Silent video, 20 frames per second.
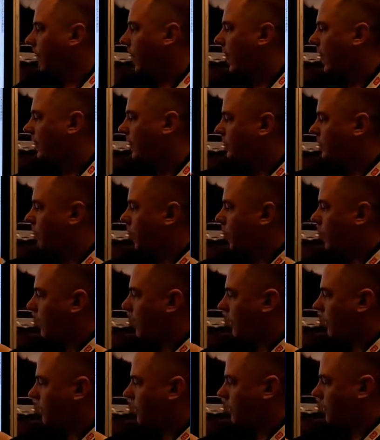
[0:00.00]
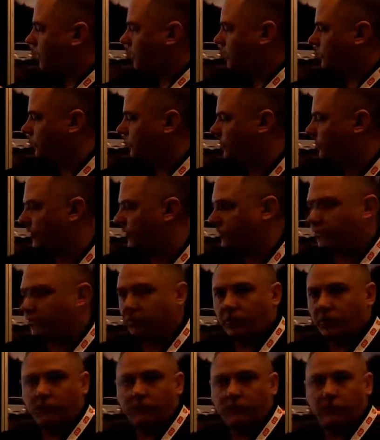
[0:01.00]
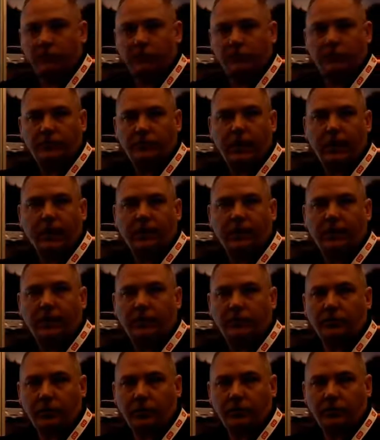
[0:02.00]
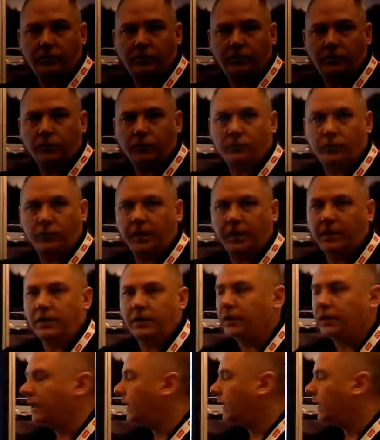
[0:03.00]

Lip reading: As the robot clears the fixture, the stack light changes to green.